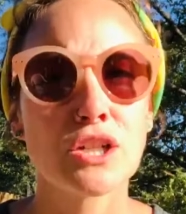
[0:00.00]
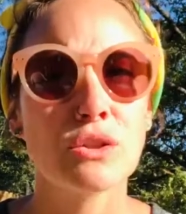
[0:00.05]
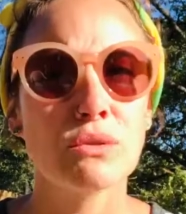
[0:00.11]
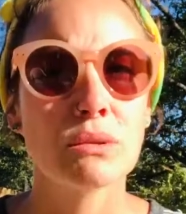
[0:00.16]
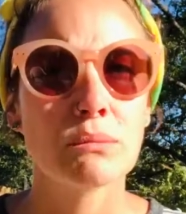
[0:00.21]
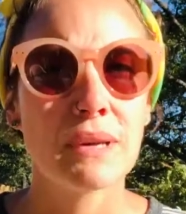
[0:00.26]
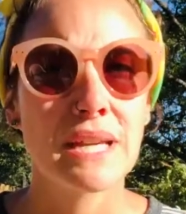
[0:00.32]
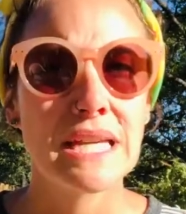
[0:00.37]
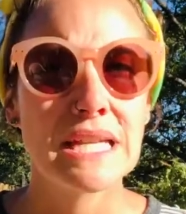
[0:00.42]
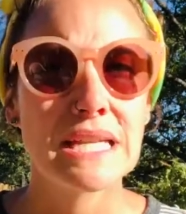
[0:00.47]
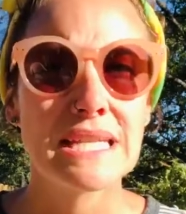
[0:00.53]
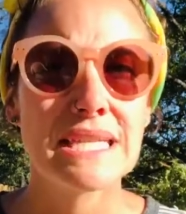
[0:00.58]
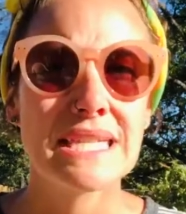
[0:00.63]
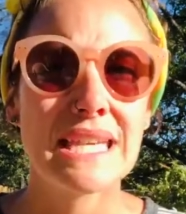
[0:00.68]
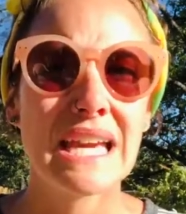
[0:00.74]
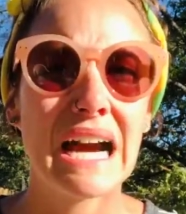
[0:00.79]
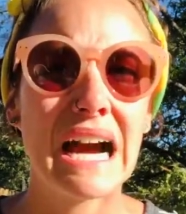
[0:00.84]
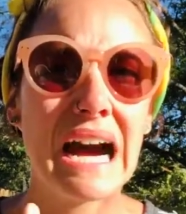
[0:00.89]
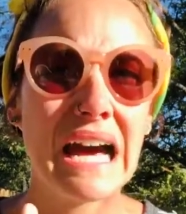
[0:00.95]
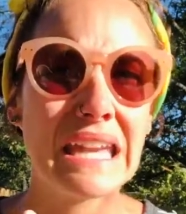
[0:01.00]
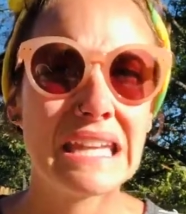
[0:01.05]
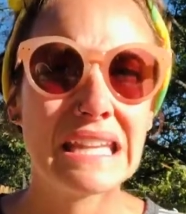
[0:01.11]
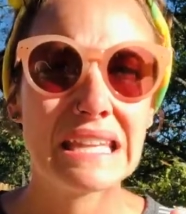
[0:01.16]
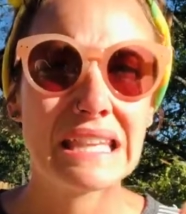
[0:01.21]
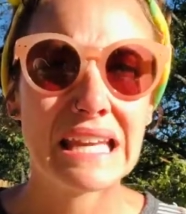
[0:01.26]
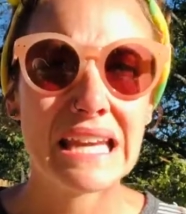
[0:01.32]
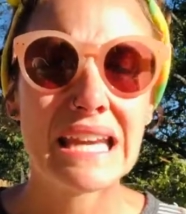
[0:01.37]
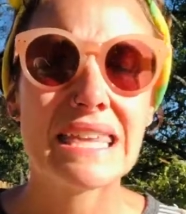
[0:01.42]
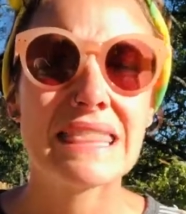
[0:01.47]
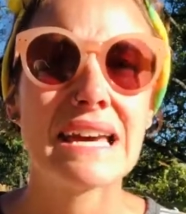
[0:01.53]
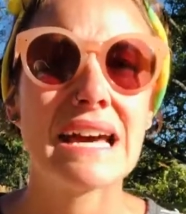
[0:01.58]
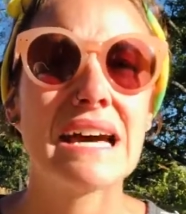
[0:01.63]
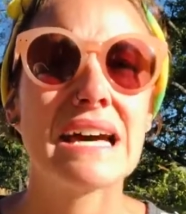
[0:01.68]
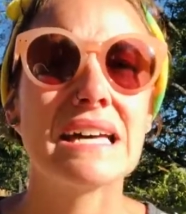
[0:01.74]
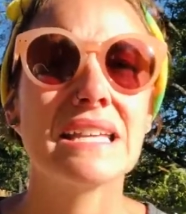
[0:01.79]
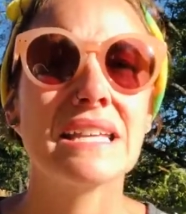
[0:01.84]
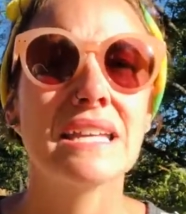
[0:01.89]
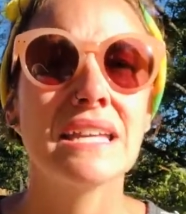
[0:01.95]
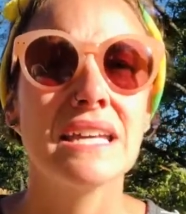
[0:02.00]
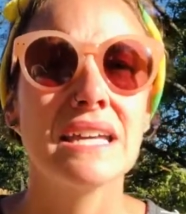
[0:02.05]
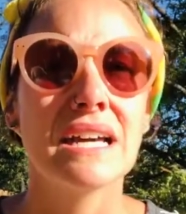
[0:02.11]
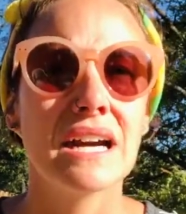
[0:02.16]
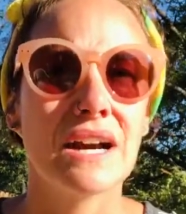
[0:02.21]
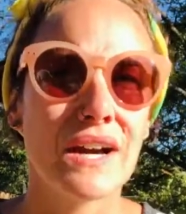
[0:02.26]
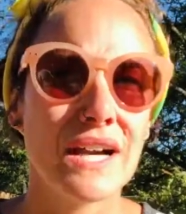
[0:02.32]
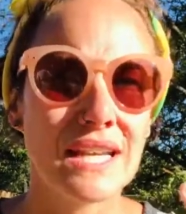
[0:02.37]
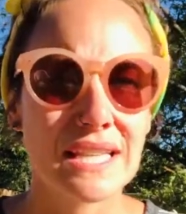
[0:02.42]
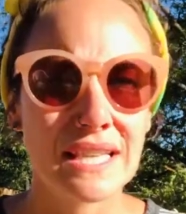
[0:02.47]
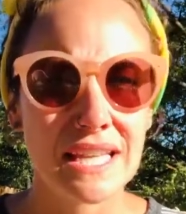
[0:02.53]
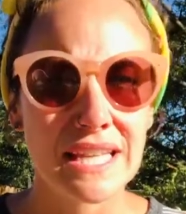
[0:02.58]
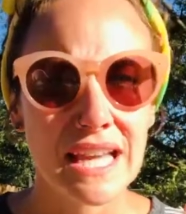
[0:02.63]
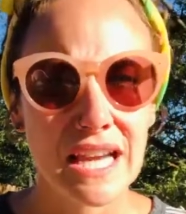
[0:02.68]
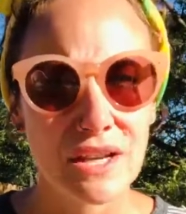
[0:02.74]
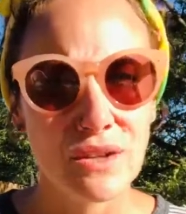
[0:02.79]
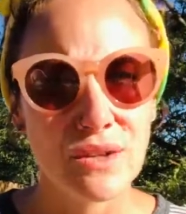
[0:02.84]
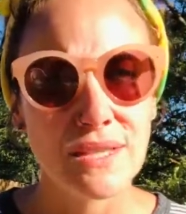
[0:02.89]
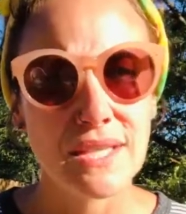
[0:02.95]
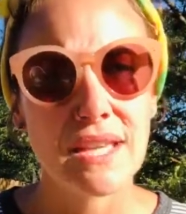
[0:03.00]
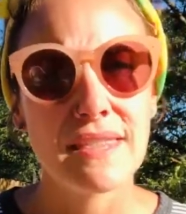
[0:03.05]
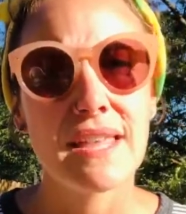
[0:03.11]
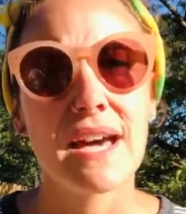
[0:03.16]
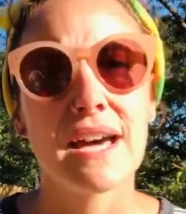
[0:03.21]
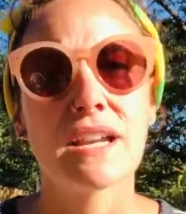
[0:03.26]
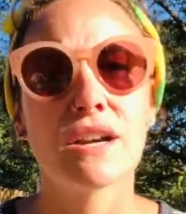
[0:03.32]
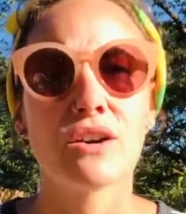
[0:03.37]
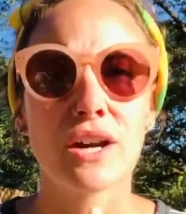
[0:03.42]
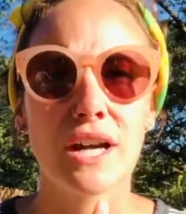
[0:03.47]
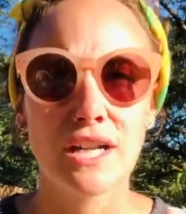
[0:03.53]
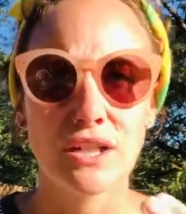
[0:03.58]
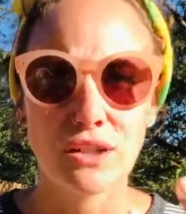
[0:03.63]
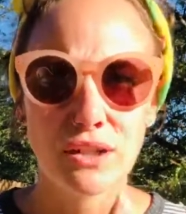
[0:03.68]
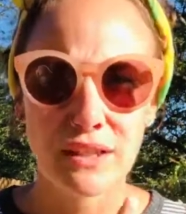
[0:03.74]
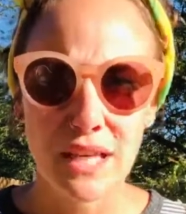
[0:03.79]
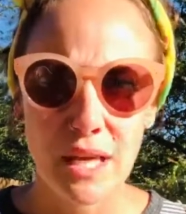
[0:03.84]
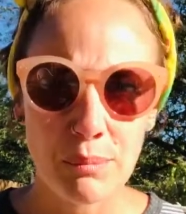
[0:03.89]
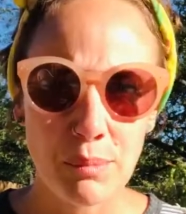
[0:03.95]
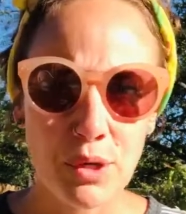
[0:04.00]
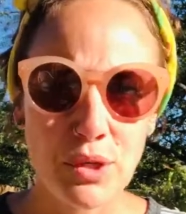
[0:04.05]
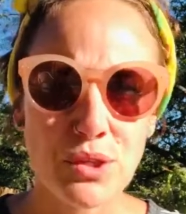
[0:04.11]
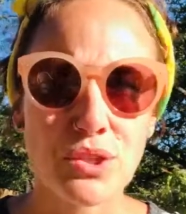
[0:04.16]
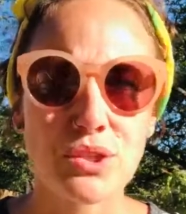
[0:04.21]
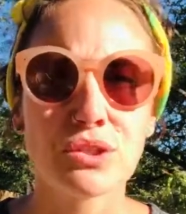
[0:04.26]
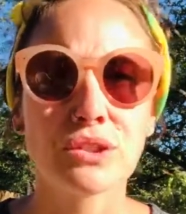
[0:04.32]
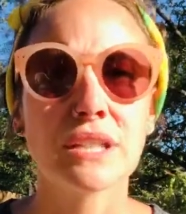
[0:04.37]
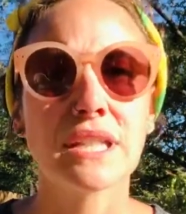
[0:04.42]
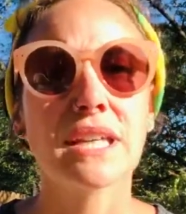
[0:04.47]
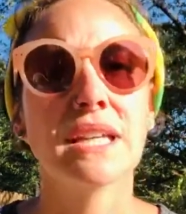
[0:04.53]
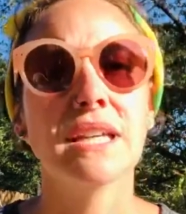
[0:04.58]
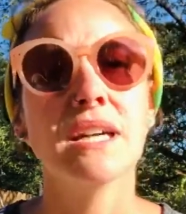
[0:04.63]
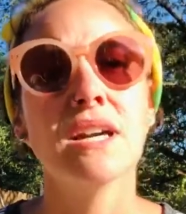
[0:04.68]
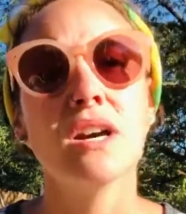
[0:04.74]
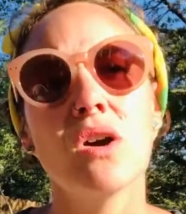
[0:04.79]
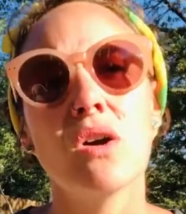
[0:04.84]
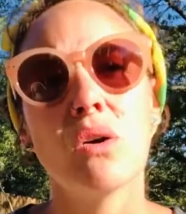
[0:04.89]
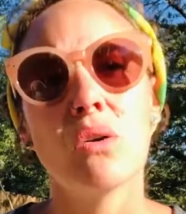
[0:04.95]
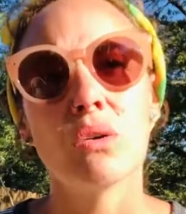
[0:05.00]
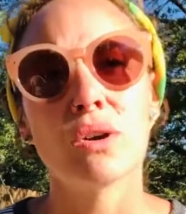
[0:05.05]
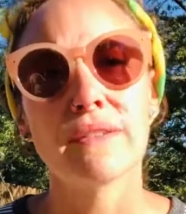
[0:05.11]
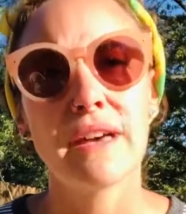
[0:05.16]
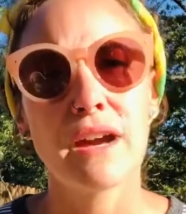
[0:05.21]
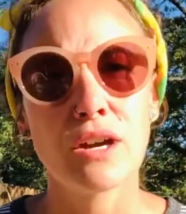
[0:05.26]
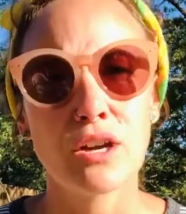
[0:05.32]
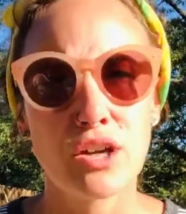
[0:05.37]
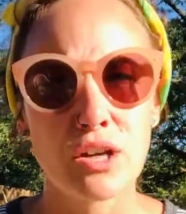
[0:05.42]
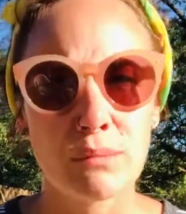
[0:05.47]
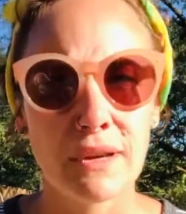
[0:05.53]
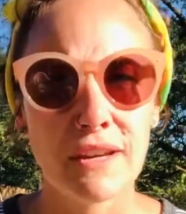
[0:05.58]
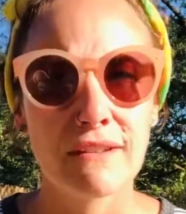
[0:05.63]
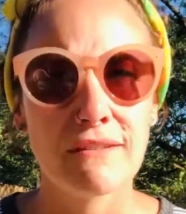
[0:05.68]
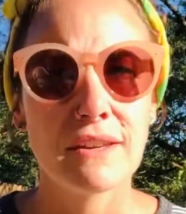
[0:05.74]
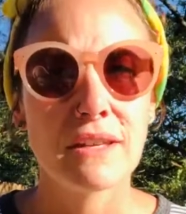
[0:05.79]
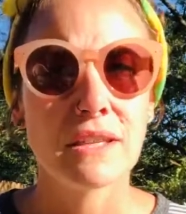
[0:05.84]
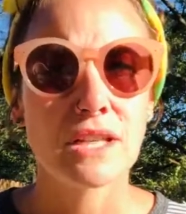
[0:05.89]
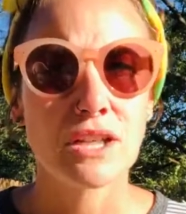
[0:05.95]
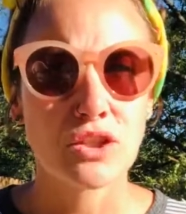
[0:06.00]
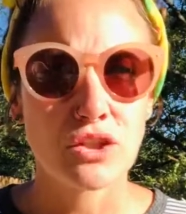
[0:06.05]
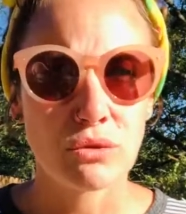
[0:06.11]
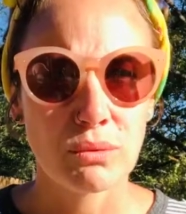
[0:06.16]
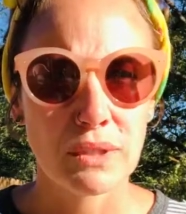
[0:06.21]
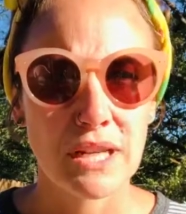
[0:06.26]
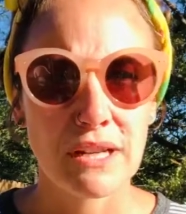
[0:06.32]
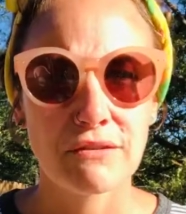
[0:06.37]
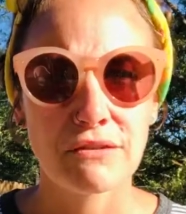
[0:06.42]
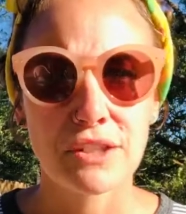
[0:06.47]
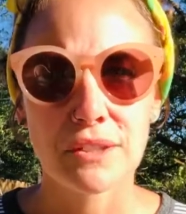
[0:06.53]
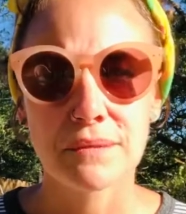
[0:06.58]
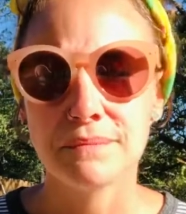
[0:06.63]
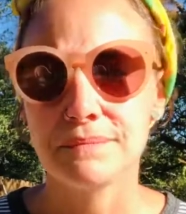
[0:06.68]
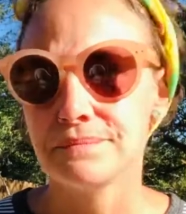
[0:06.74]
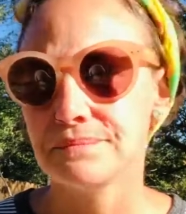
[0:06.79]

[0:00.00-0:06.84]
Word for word: When my kids say, I didn't like that, or I didn't like how you said that, or I took that personally, or that hurt my feelings, or whatever,